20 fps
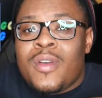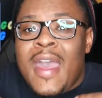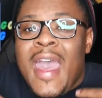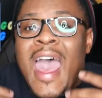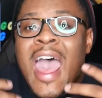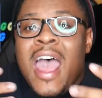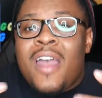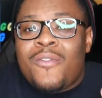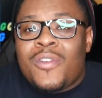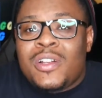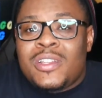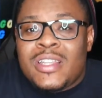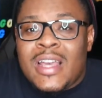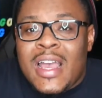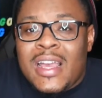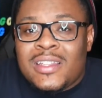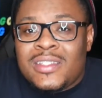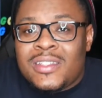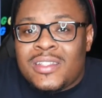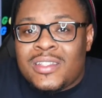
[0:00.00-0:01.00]

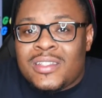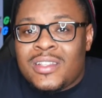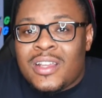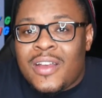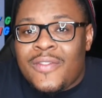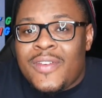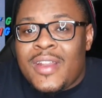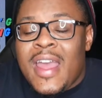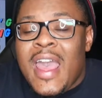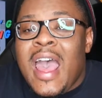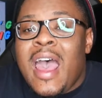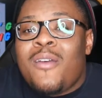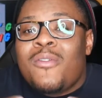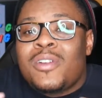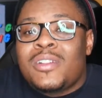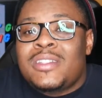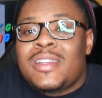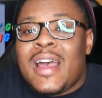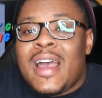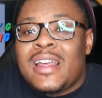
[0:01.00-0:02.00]
advertise this stuff and
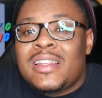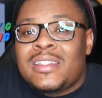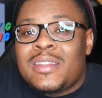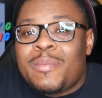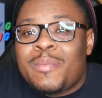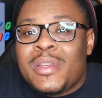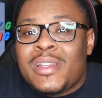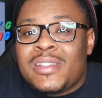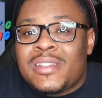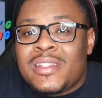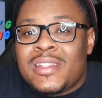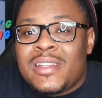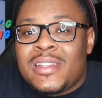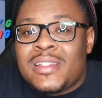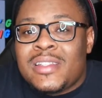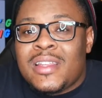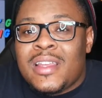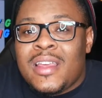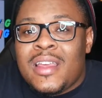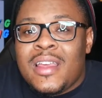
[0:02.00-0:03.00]
advertise the
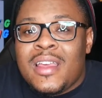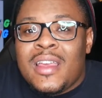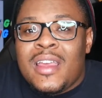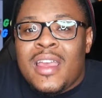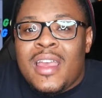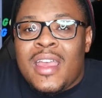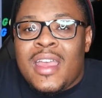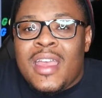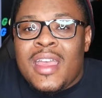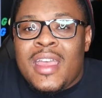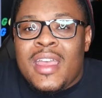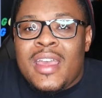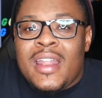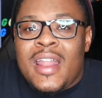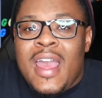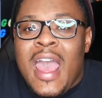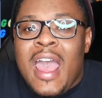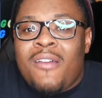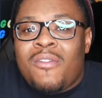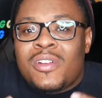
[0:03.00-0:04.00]
business and
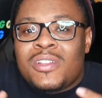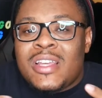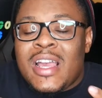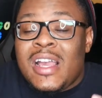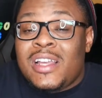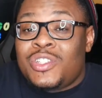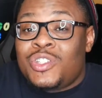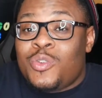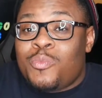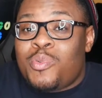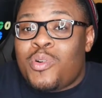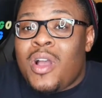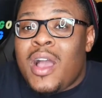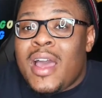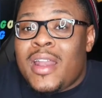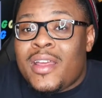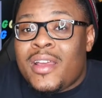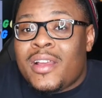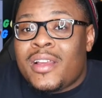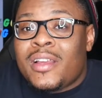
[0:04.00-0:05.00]
advertise your
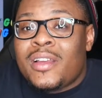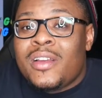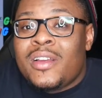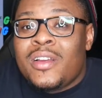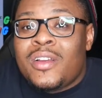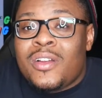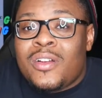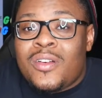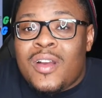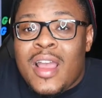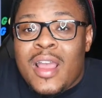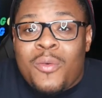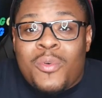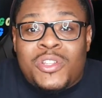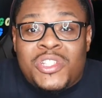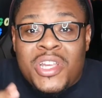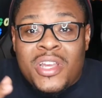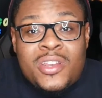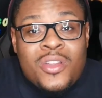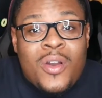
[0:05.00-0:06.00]
product, right?
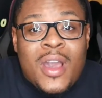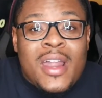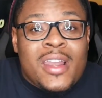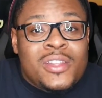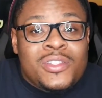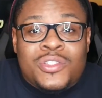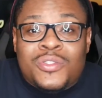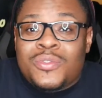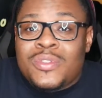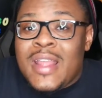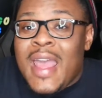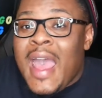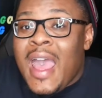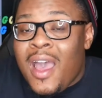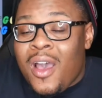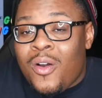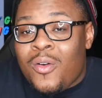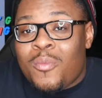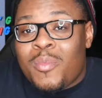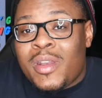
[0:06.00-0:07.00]
Which I know how to do
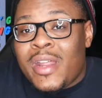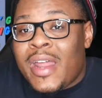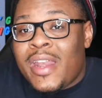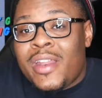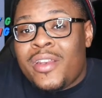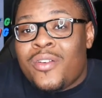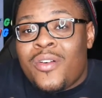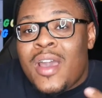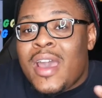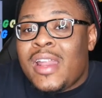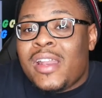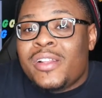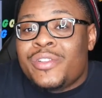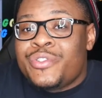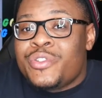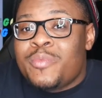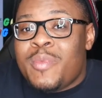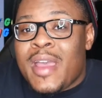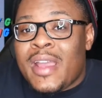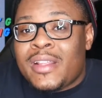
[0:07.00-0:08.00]
now, but I didn't know how to
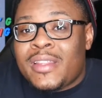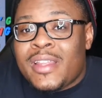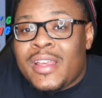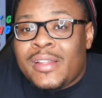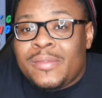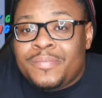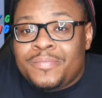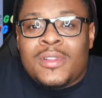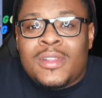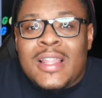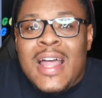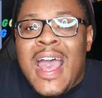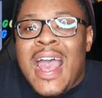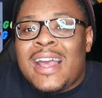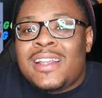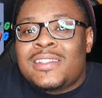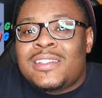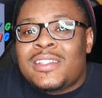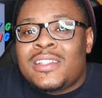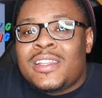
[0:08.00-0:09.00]
do back then.
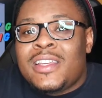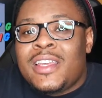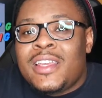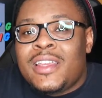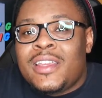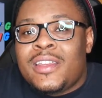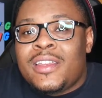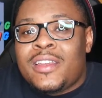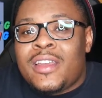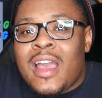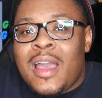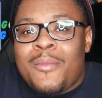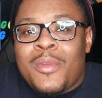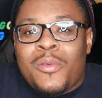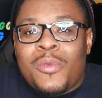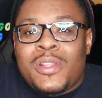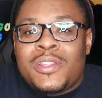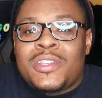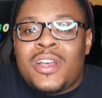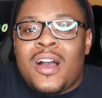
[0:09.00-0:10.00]
Lastly,
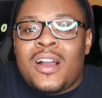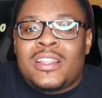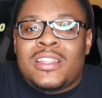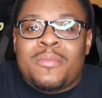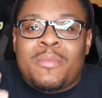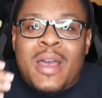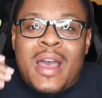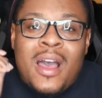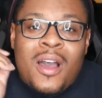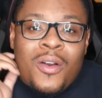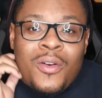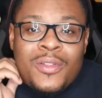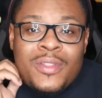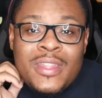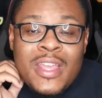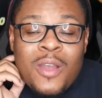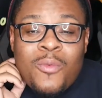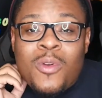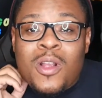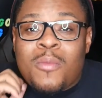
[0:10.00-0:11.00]
we talked about
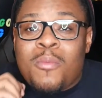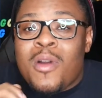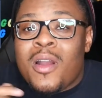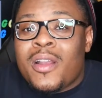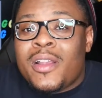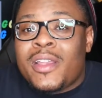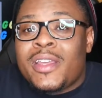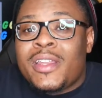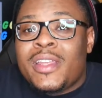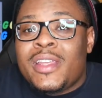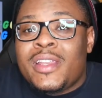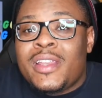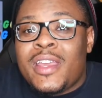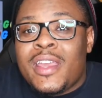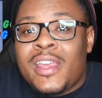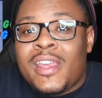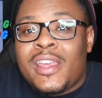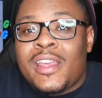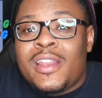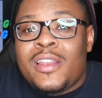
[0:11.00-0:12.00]
network marketing
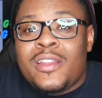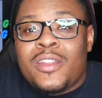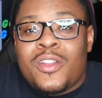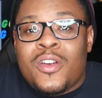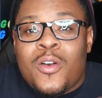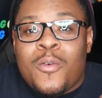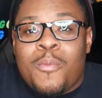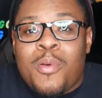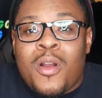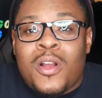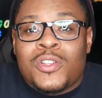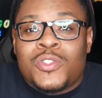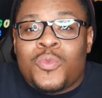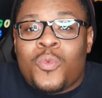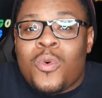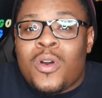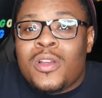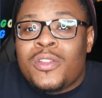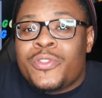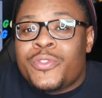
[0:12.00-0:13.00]
in, parts
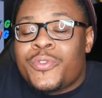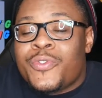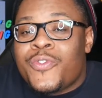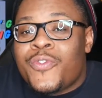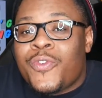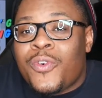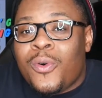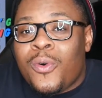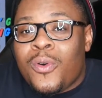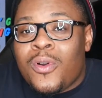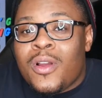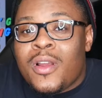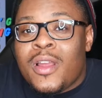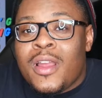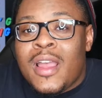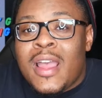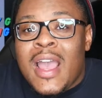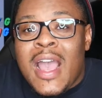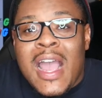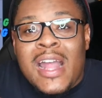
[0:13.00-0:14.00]
1 through 4.
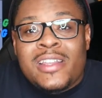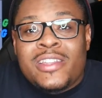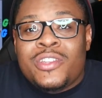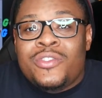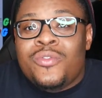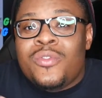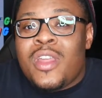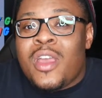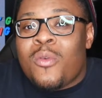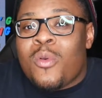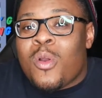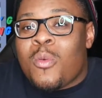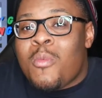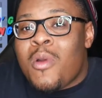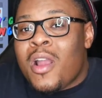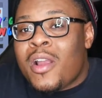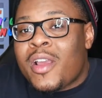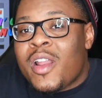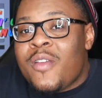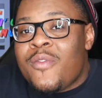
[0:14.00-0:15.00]
I did do network
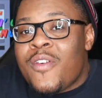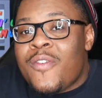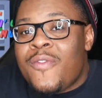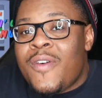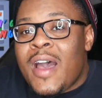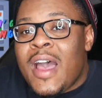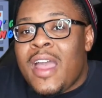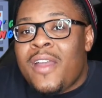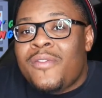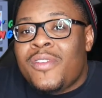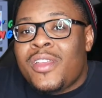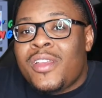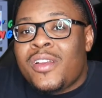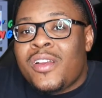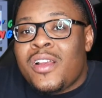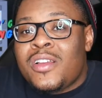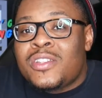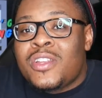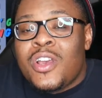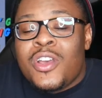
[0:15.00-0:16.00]
marketing for 5
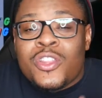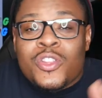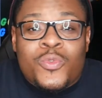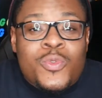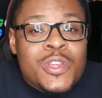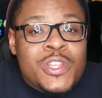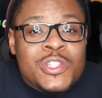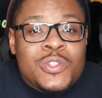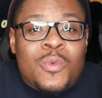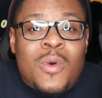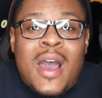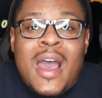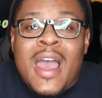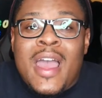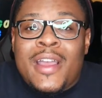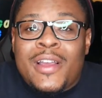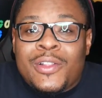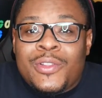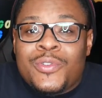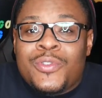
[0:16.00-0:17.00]
years. The reason why I
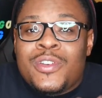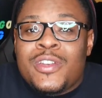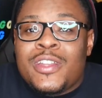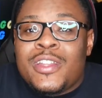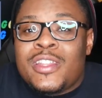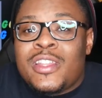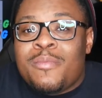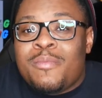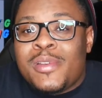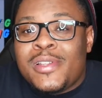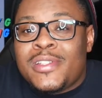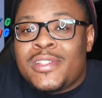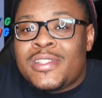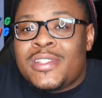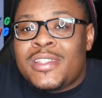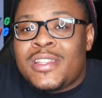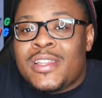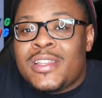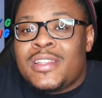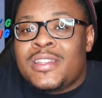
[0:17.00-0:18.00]
included it in the
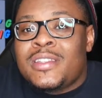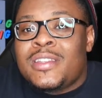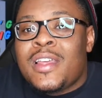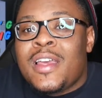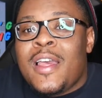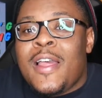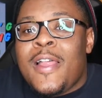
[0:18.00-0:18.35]
businesses